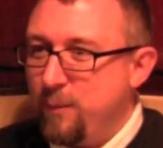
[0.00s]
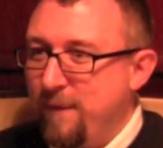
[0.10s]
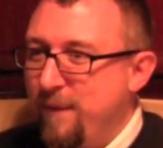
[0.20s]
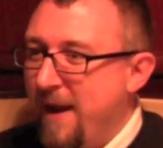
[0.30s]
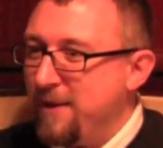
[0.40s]

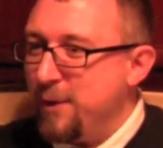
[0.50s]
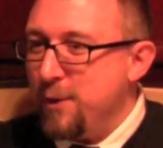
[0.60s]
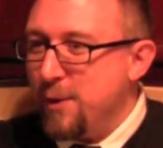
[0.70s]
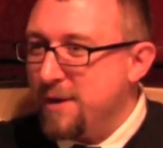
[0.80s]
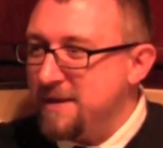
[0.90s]
We find New
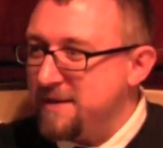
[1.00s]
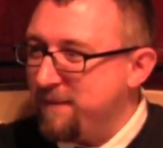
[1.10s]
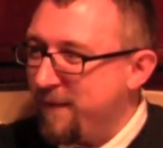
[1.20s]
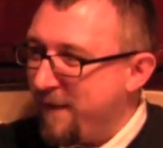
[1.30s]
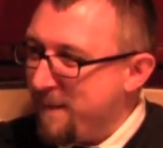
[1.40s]
Yorkers are
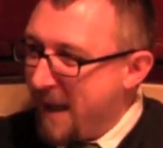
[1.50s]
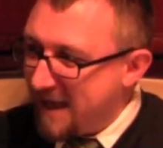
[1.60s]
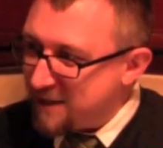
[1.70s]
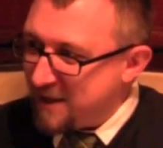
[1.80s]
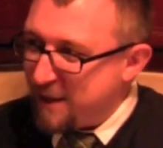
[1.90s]
very
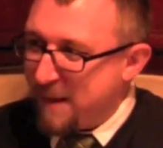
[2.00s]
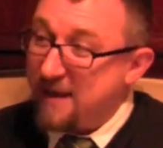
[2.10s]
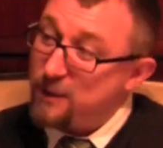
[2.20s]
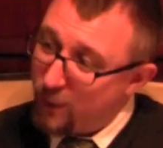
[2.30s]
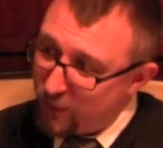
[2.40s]
passionate
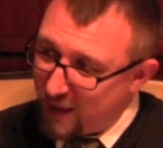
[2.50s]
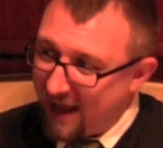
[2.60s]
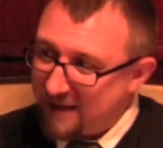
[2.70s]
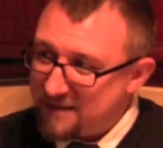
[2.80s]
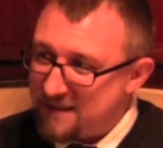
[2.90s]
about two
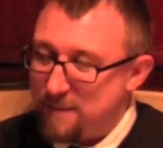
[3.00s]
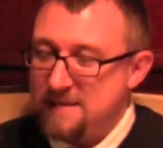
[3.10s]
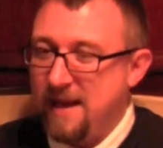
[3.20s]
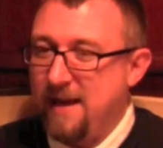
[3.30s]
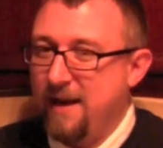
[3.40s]
things in
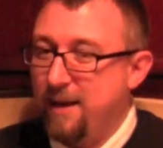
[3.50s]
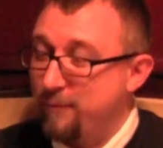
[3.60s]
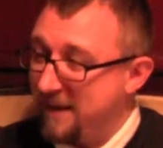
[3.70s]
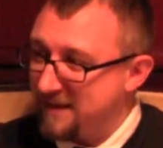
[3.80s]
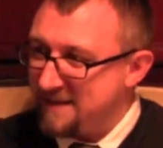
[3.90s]
particular,
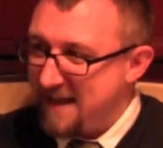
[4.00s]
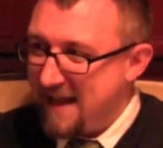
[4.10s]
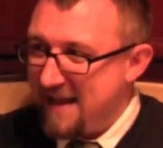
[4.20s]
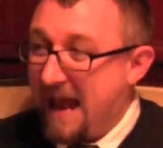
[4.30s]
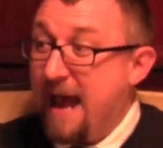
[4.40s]
real
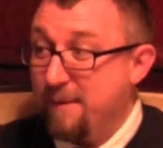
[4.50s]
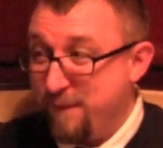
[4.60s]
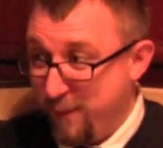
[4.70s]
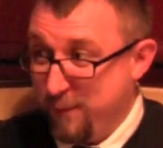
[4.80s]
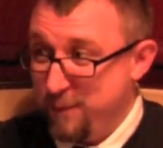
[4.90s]
estate and
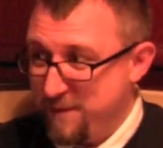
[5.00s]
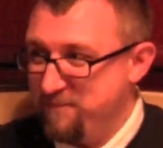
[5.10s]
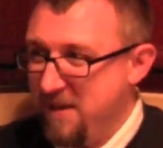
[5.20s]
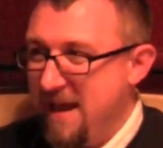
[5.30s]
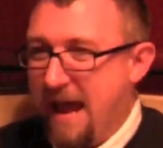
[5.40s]
food.
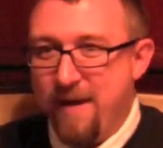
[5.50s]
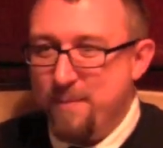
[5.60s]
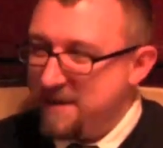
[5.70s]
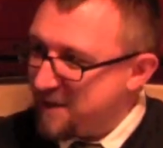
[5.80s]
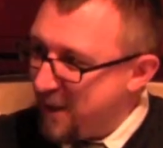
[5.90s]

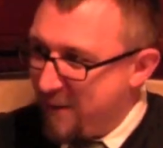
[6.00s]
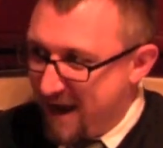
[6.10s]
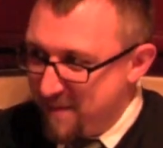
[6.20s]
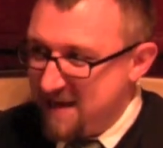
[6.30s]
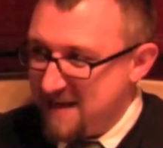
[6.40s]
Everybody's got a
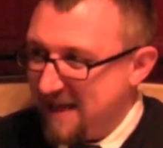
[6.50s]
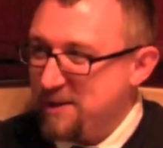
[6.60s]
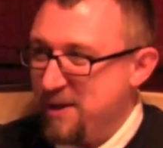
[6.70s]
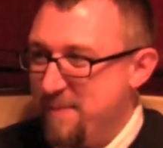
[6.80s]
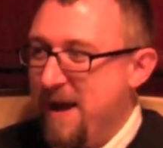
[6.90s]

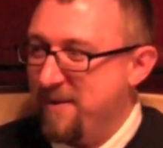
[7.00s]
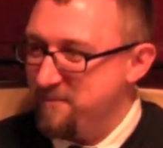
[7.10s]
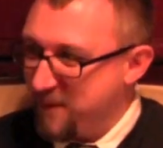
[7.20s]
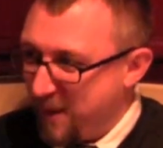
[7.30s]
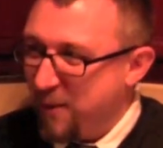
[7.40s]
recommendation about,
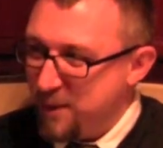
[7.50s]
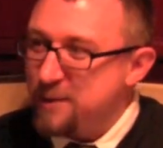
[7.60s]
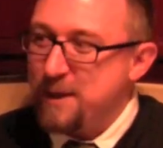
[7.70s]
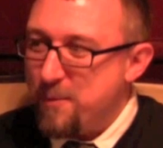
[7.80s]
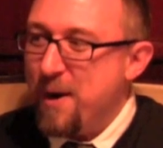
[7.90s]

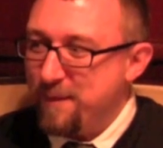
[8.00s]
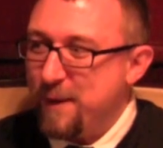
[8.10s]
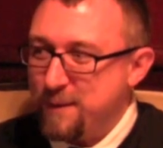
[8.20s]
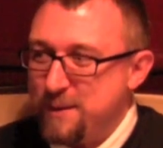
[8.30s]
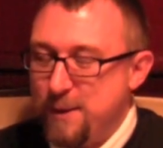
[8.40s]
usually one of
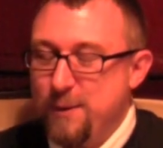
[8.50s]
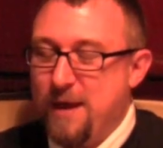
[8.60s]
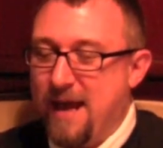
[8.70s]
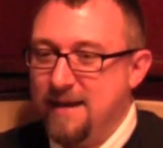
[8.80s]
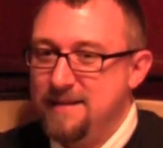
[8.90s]
those two
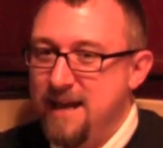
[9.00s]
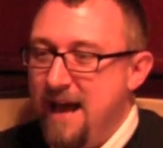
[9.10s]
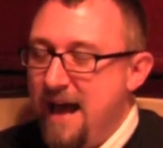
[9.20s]
things.